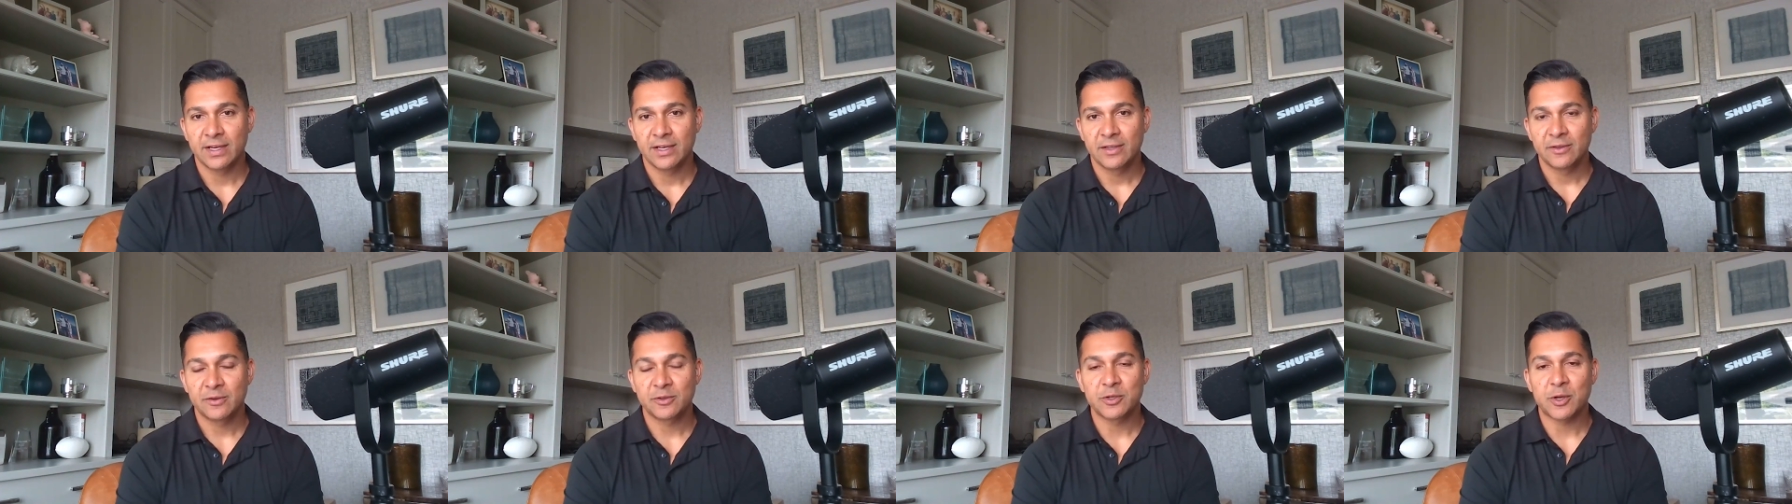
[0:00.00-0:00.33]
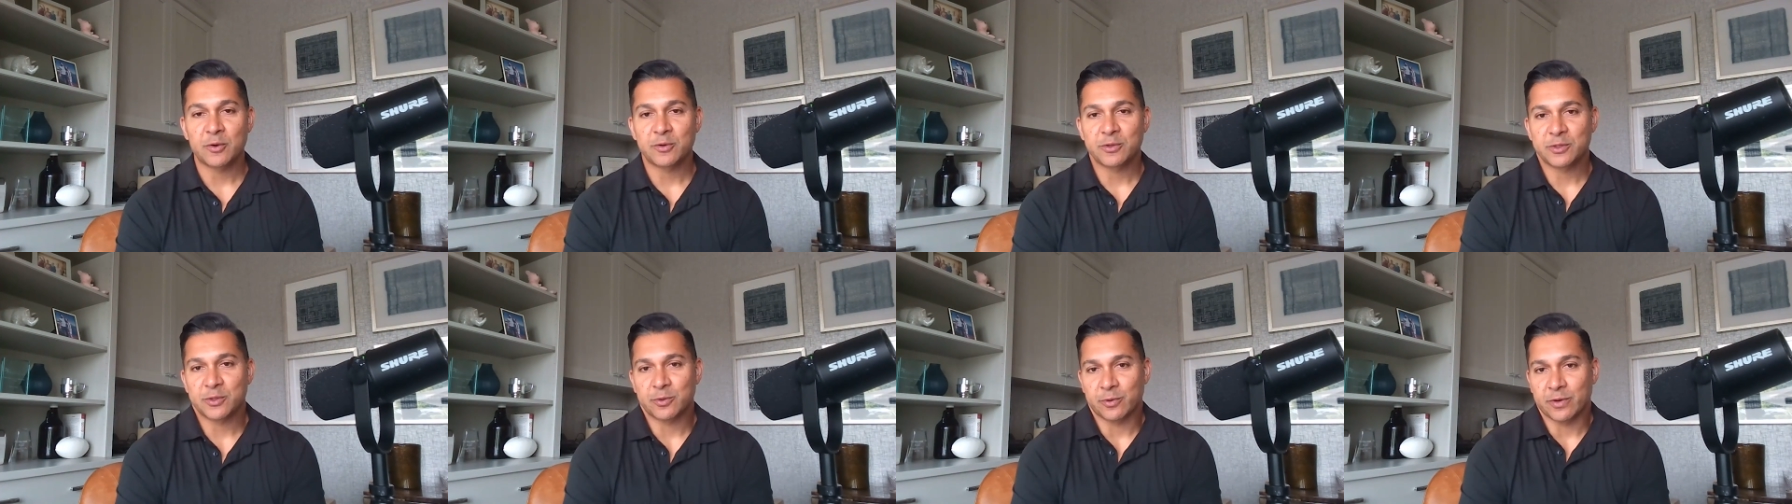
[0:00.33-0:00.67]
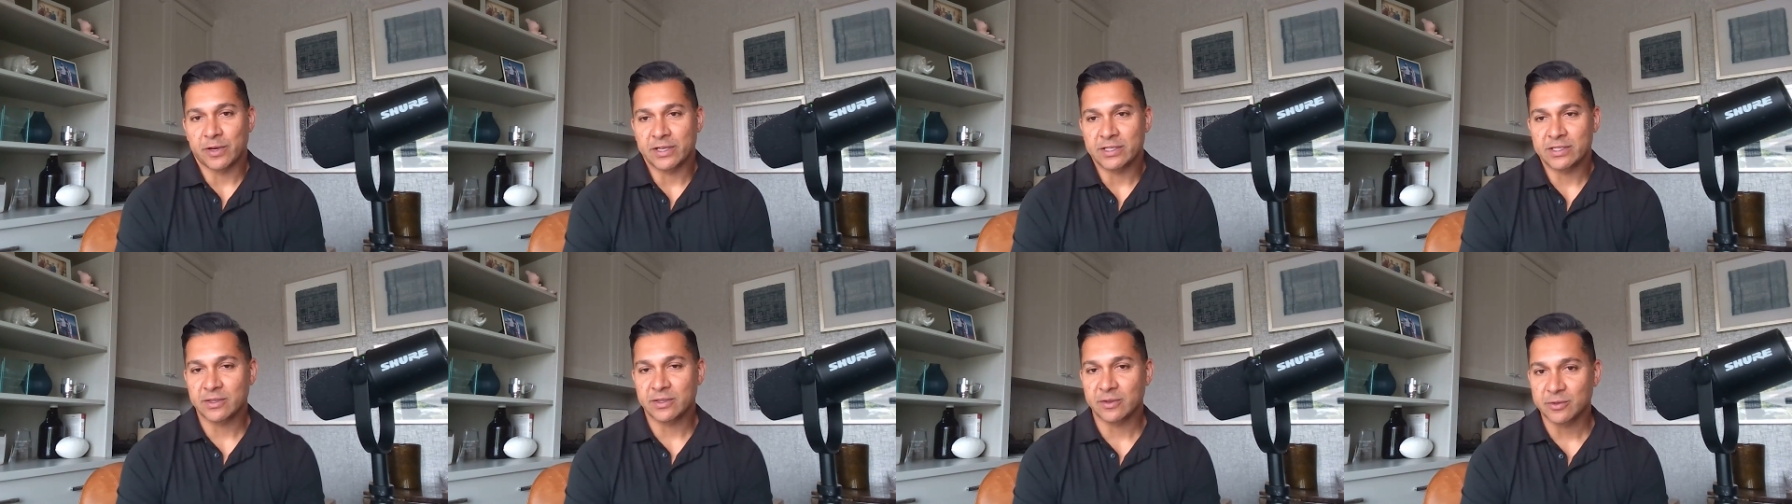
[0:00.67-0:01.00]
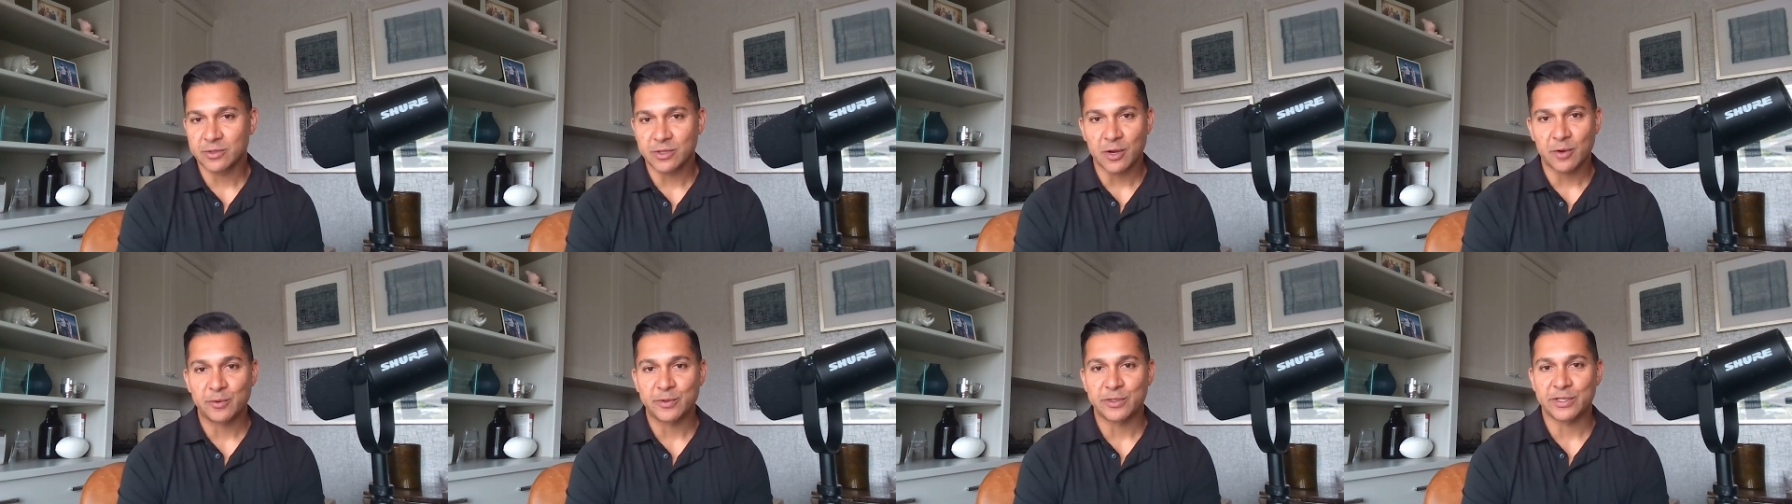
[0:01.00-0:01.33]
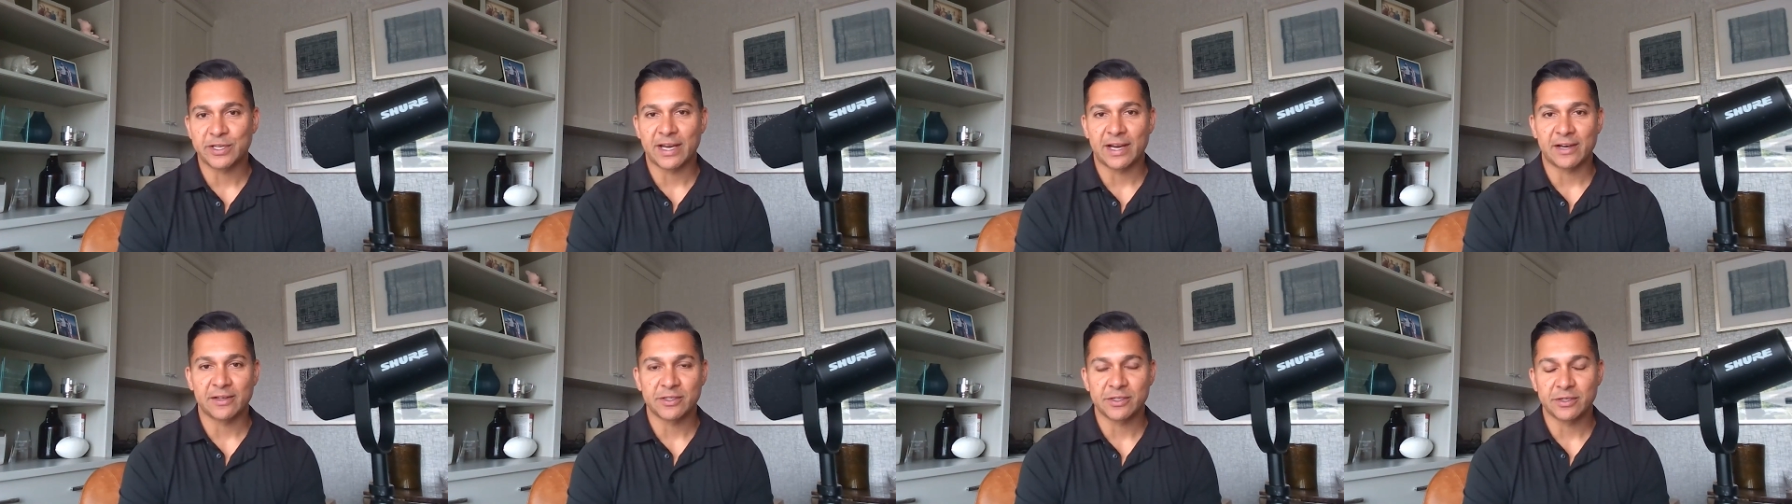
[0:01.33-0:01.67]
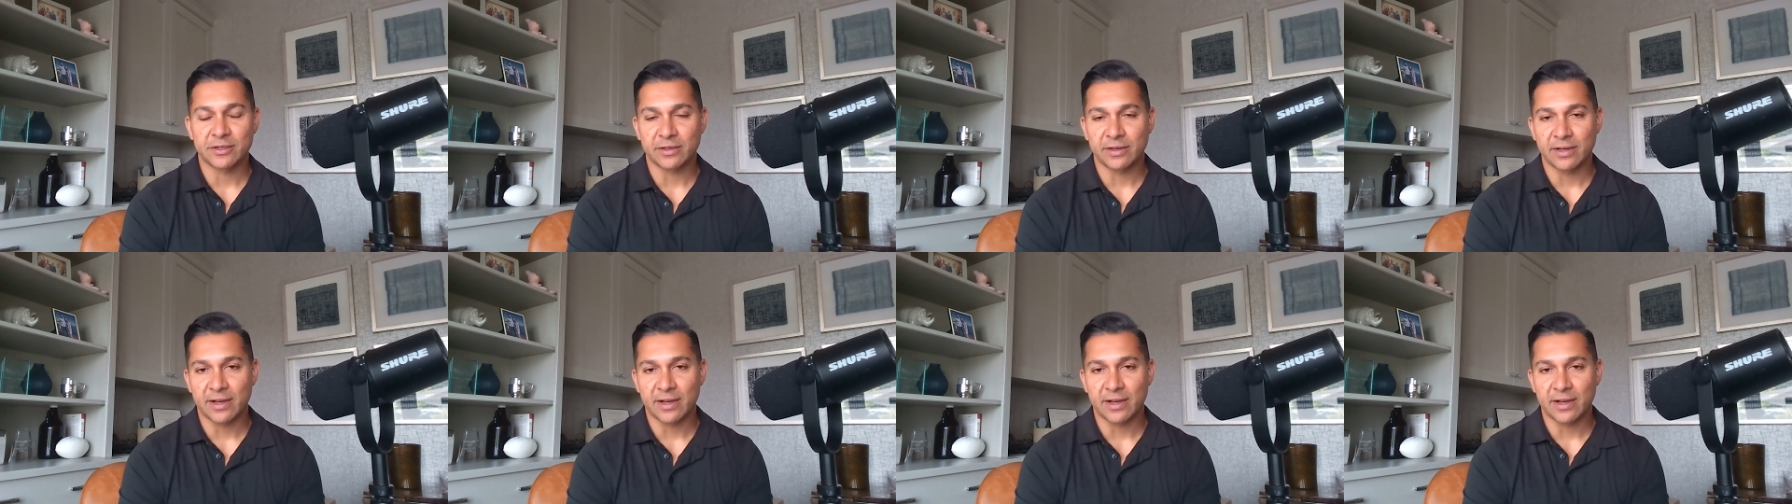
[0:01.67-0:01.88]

There's always risks. There's always doubts you're